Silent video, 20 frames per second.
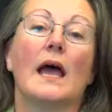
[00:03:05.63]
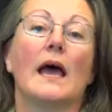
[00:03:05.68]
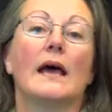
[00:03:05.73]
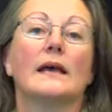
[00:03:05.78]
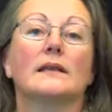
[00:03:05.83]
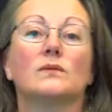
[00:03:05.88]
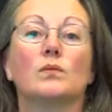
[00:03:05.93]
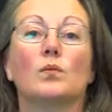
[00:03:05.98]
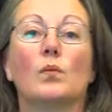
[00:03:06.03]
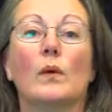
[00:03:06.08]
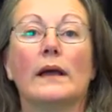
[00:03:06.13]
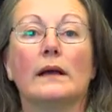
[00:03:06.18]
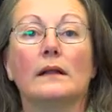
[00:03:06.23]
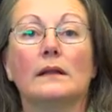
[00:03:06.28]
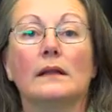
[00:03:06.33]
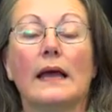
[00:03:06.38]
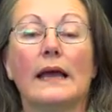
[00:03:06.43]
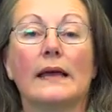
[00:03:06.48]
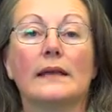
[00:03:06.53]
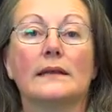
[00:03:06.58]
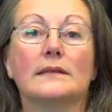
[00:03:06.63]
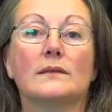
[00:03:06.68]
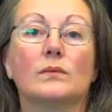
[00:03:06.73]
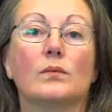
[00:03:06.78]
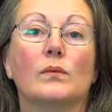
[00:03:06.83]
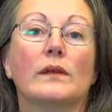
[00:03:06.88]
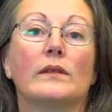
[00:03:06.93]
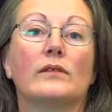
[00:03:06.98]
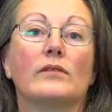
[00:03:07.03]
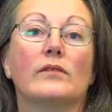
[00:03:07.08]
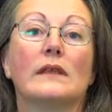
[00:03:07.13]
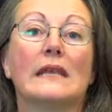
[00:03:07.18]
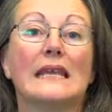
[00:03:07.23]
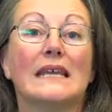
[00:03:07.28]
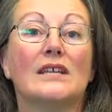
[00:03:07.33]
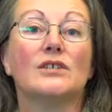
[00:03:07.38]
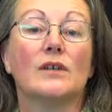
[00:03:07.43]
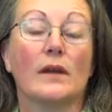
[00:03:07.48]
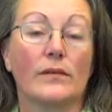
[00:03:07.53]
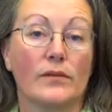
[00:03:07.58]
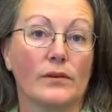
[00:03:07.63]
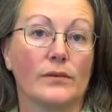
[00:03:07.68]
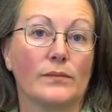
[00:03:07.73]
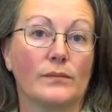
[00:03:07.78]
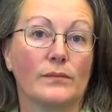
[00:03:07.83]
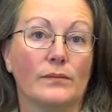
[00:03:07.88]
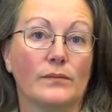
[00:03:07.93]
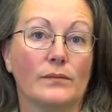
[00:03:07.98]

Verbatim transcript: as well as with each other